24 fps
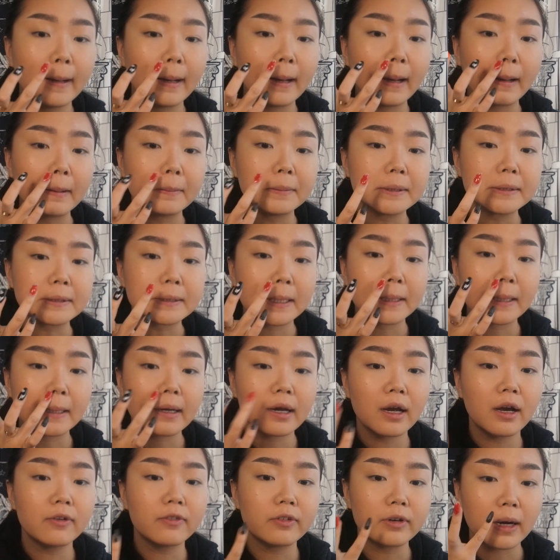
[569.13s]
And I'm just going to
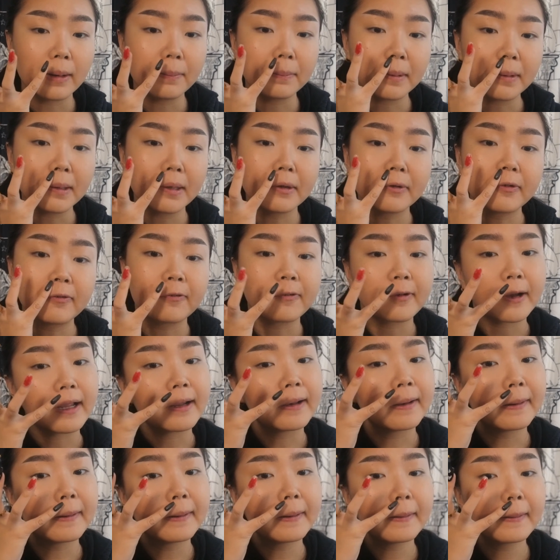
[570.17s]
cover up my little
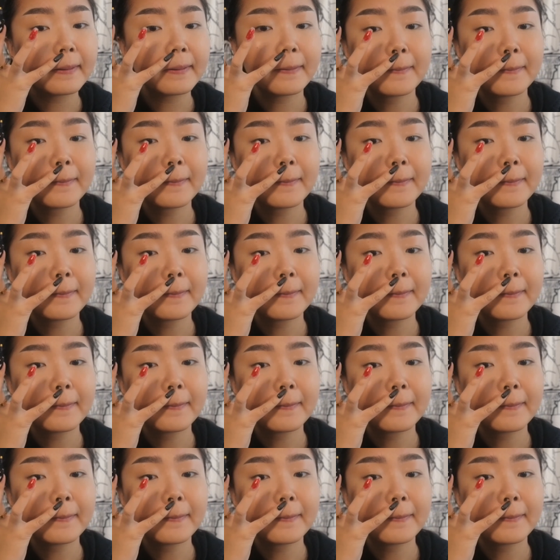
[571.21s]
friend.